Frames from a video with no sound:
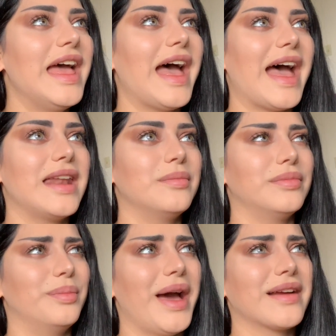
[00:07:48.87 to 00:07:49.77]
And
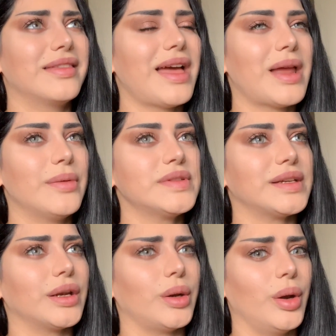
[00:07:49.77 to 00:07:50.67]
back then I was
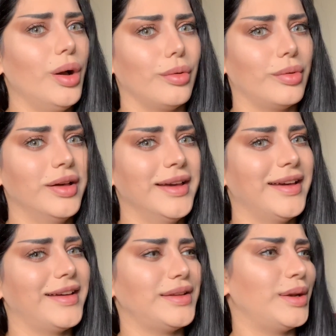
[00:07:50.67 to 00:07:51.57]
like, no,
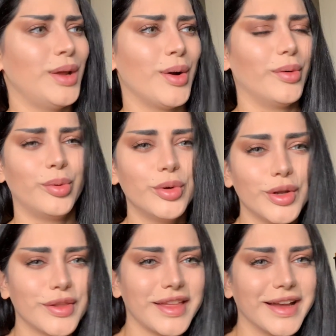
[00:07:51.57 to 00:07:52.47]
no, who do
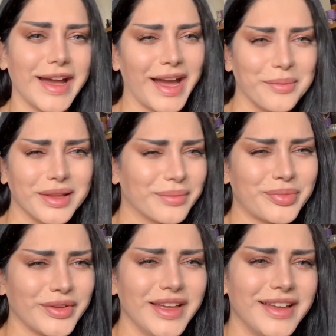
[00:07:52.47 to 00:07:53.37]
you think I am? Like,
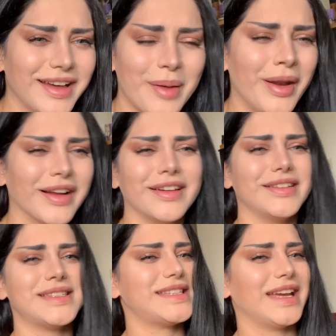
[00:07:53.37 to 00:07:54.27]
I'm not
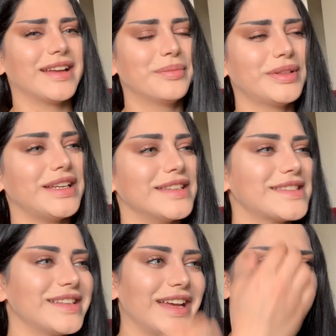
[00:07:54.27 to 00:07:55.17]
gonna sing, please.
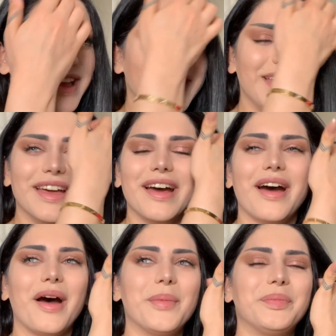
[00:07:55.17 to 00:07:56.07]
Like,
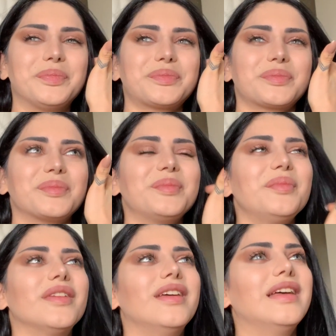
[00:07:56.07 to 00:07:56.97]
and
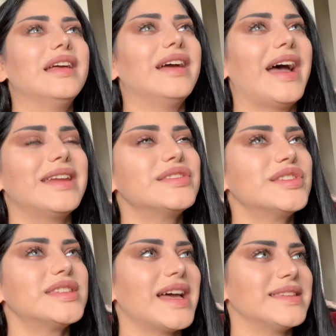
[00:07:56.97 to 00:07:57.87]
it
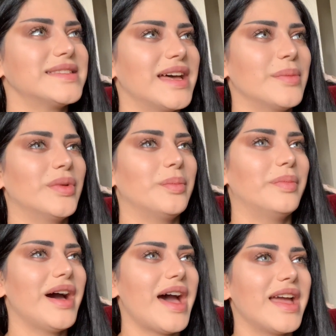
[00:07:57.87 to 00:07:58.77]
just, as time went
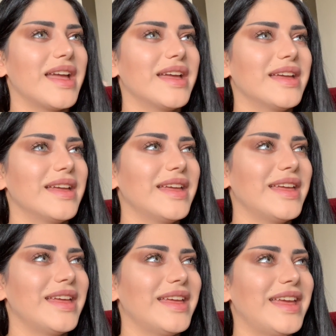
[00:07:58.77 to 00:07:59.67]
by,
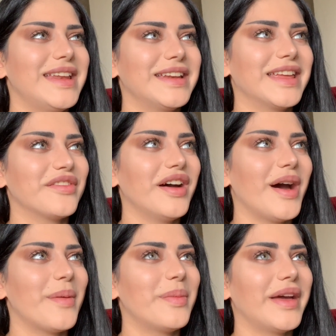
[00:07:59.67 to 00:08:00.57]
he didn't give
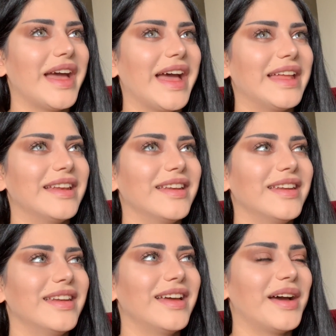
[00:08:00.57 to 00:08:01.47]
up, and
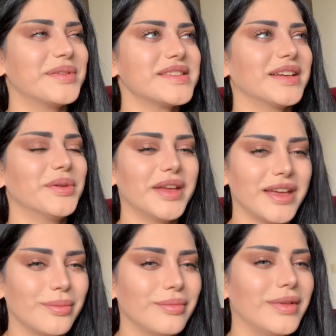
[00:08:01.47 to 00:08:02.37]
I was like,
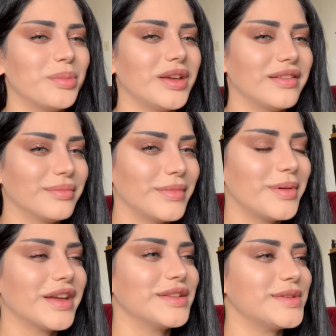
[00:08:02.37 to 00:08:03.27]
okay, maybe
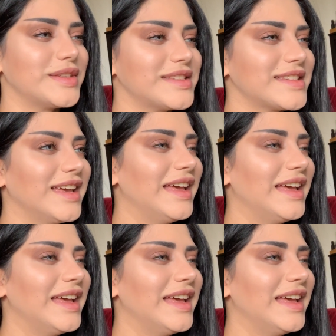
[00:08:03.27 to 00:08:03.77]
I can do this.